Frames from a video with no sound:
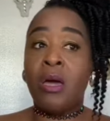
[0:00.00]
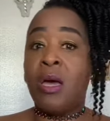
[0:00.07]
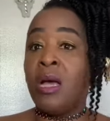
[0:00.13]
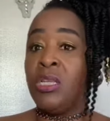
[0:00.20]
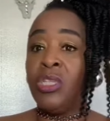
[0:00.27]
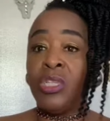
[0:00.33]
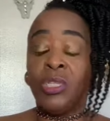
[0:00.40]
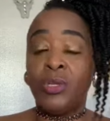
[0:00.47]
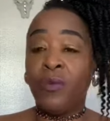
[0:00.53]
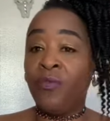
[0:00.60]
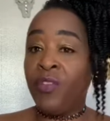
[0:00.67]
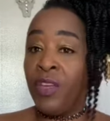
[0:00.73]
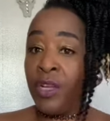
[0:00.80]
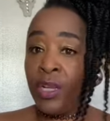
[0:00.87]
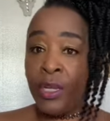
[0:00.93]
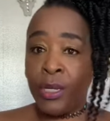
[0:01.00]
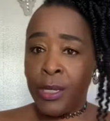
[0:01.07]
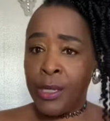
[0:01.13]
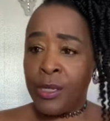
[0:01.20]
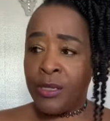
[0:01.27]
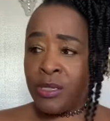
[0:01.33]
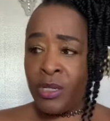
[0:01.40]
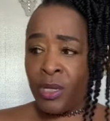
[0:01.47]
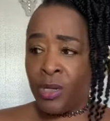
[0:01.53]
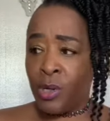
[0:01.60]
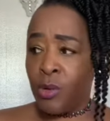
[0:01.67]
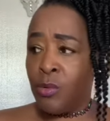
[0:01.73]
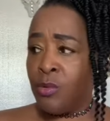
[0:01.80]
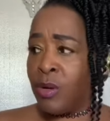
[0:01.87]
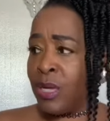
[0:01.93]
I just don't feel the need to
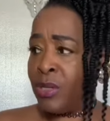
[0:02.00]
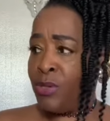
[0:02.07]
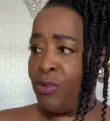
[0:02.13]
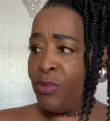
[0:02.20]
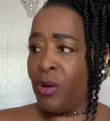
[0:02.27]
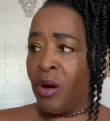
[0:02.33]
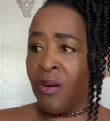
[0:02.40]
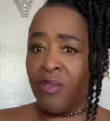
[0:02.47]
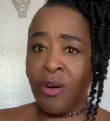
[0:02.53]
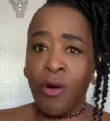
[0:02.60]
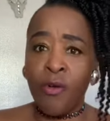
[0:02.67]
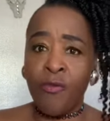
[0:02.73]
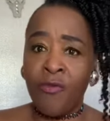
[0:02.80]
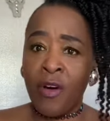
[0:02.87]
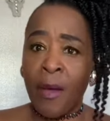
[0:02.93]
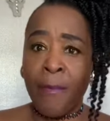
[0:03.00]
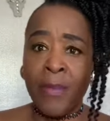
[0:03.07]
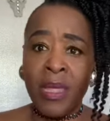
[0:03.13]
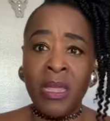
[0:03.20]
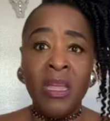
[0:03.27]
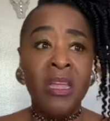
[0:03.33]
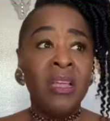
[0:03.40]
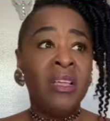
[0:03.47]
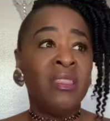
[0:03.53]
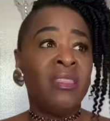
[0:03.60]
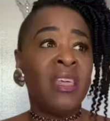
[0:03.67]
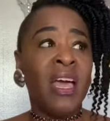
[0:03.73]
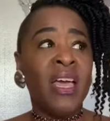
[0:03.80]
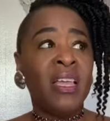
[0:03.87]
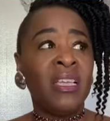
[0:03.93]
go and do a GoFundMe.
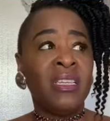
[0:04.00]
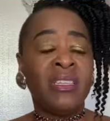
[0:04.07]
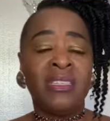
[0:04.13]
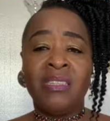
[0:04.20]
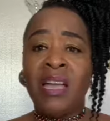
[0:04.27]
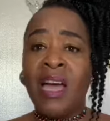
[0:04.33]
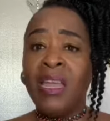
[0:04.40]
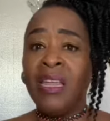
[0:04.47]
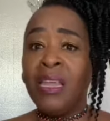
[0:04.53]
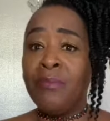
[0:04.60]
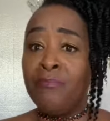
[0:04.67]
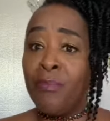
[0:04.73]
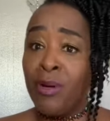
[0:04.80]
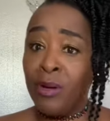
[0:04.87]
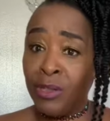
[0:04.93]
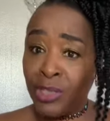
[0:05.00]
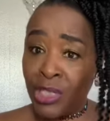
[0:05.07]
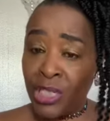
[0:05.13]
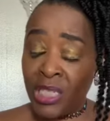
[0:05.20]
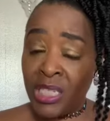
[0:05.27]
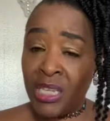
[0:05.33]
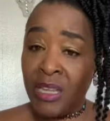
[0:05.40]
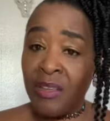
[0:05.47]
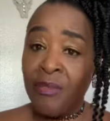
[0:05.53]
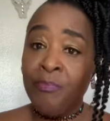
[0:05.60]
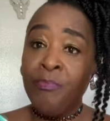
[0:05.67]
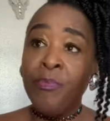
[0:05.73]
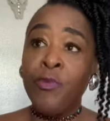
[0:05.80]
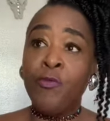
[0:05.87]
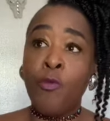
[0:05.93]
That is not emergency
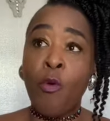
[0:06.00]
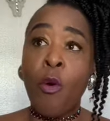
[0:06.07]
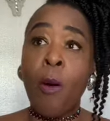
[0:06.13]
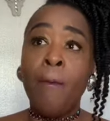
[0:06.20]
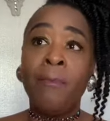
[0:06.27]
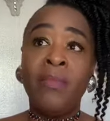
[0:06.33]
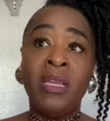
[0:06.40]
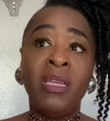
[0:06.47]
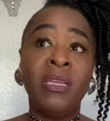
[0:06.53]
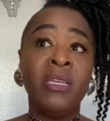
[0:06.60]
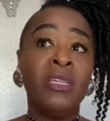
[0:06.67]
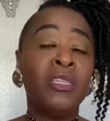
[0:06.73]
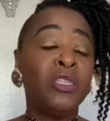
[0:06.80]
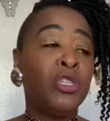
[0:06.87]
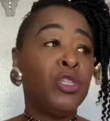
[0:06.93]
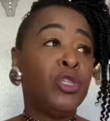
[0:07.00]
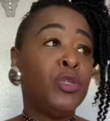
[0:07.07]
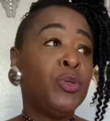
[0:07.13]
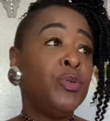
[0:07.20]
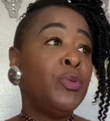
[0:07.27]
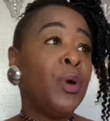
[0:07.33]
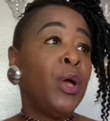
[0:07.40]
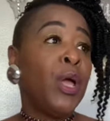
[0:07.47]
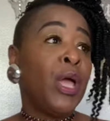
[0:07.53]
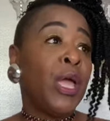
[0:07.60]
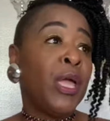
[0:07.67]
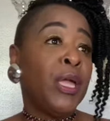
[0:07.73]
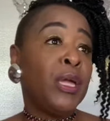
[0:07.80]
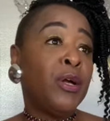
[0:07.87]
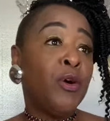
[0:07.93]
for me to do
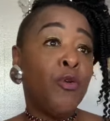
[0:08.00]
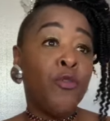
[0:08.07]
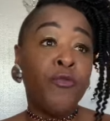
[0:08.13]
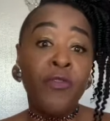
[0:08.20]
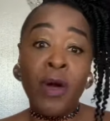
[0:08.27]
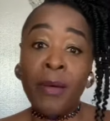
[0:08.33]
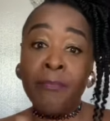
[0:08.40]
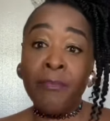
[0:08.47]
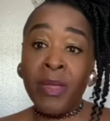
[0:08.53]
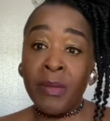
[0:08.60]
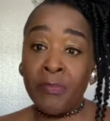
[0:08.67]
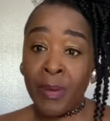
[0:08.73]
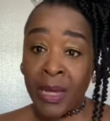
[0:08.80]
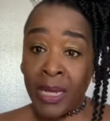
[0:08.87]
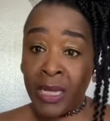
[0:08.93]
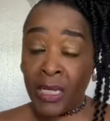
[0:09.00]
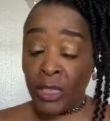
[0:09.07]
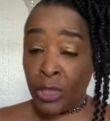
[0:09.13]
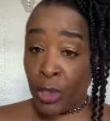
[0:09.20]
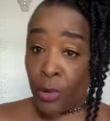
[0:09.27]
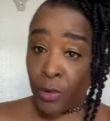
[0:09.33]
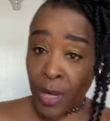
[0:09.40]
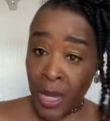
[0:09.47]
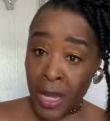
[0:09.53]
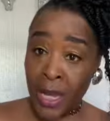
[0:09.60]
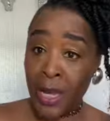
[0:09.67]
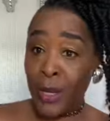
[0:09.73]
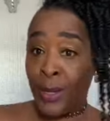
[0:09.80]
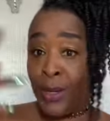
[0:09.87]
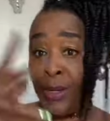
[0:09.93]
a GoFundMe page,
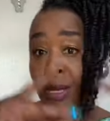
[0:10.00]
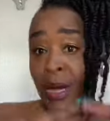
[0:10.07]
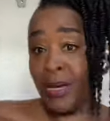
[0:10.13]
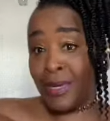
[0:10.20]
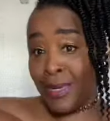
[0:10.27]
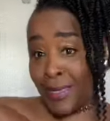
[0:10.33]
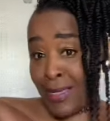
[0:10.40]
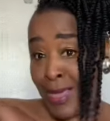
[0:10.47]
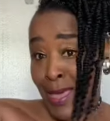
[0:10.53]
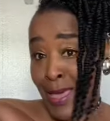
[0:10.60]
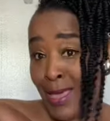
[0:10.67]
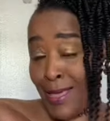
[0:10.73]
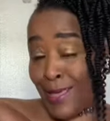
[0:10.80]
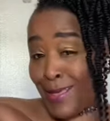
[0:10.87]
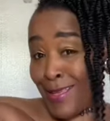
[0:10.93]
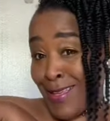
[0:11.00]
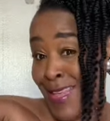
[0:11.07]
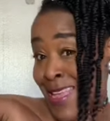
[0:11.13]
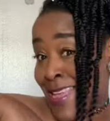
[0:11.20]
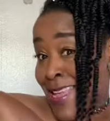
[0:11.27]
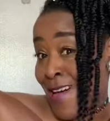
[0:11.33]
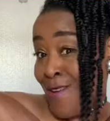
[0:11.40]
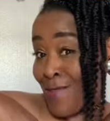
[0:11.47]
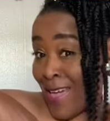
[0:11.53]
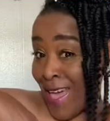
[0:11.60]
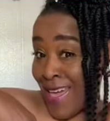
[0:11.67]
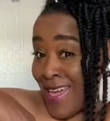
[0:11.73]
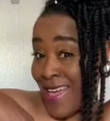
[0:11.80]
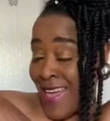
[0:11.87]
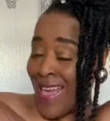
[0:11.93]
okay? Y'all get that?
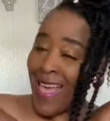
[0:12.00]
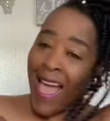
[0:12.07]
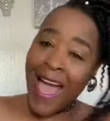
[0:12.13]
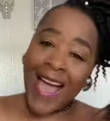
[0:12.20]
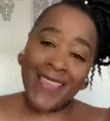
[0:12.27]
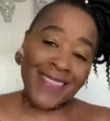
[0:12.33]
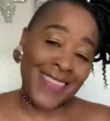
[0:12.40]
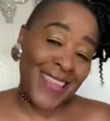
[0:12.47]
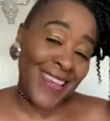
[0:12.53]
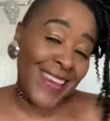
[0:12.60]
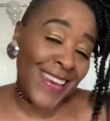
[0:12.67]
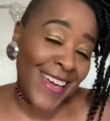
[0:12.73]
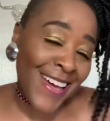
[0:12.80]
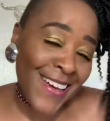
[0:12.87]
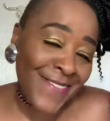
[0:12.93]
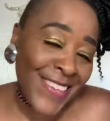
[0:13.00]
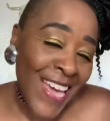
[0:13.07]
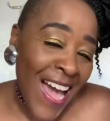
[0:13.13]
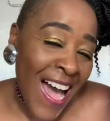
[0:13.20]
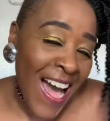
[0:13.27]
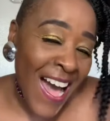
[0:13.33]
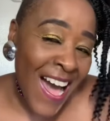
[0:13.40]
Okay. I still love y'all.